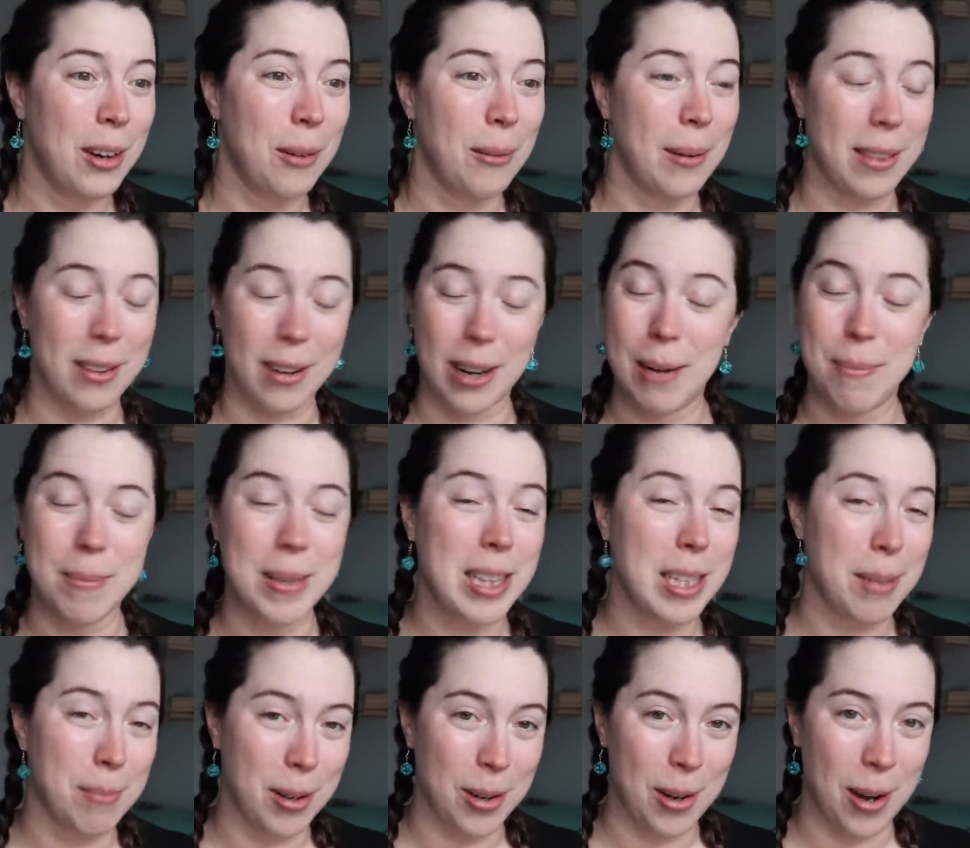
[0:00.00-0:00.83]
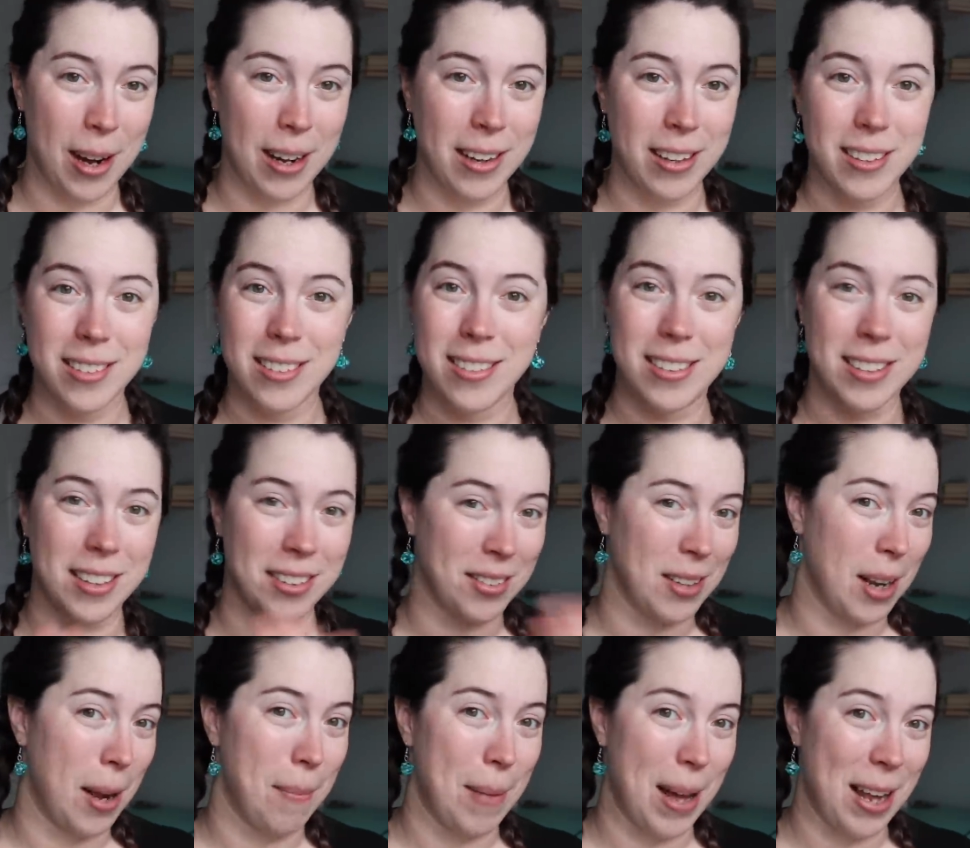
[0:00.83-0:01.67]
Whether I meet them or not,
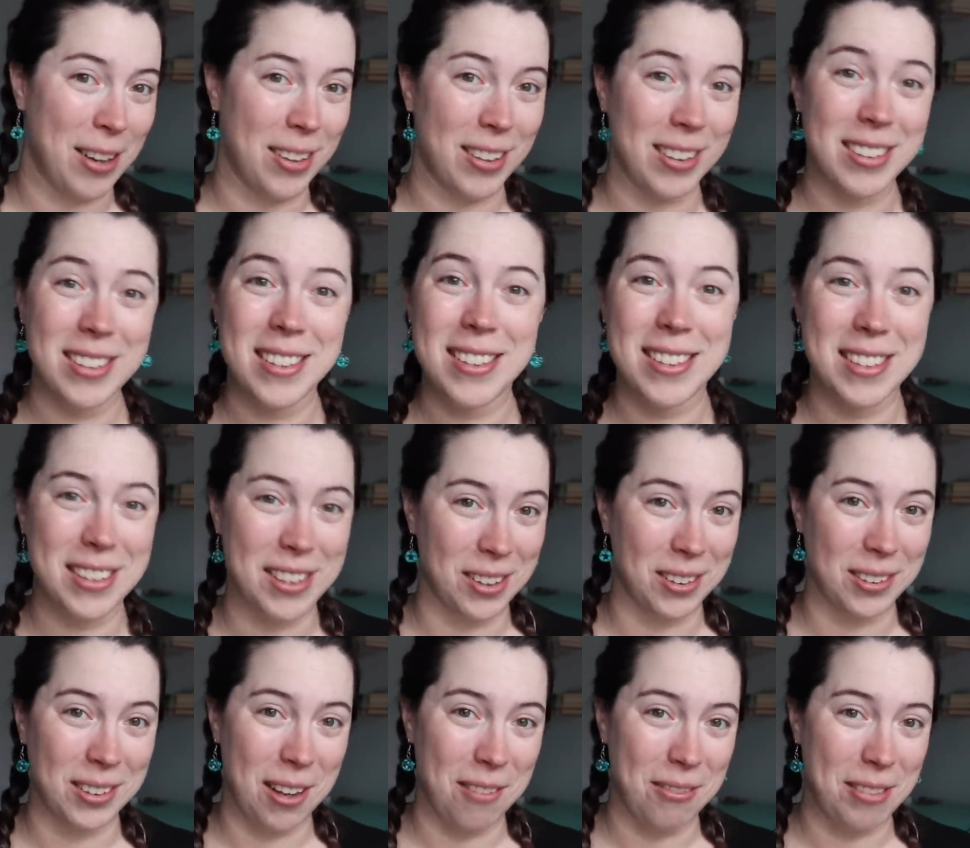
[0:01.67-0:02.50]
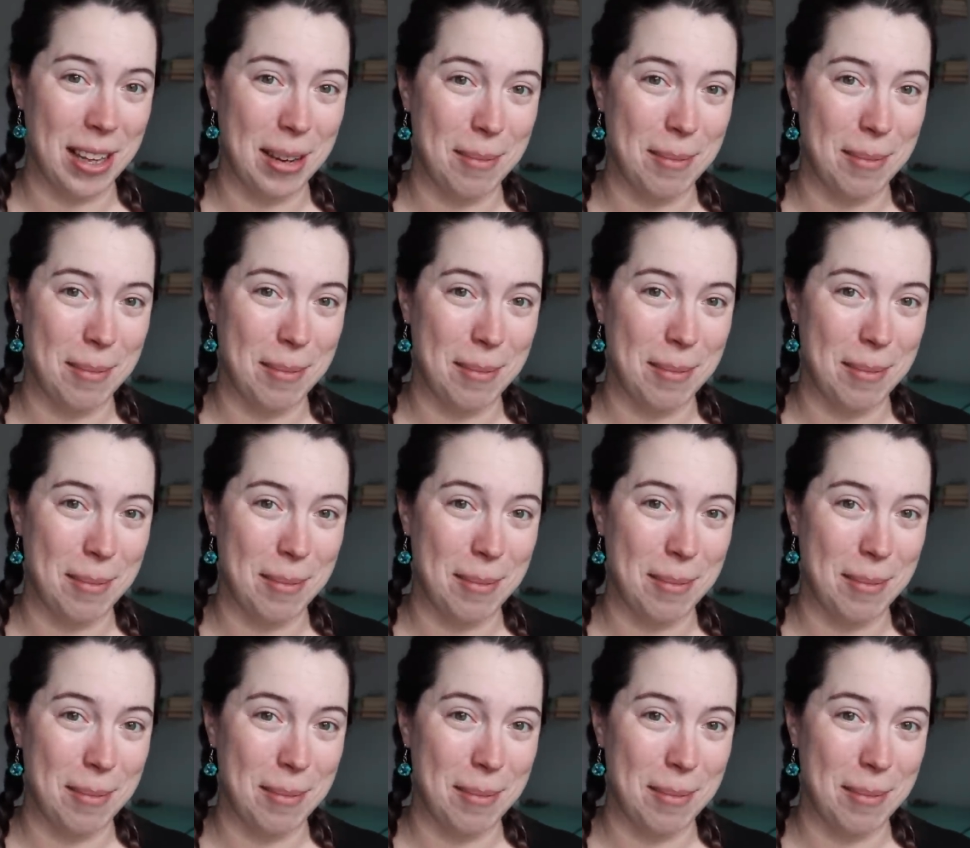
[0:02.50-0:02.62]
does not matter. Still love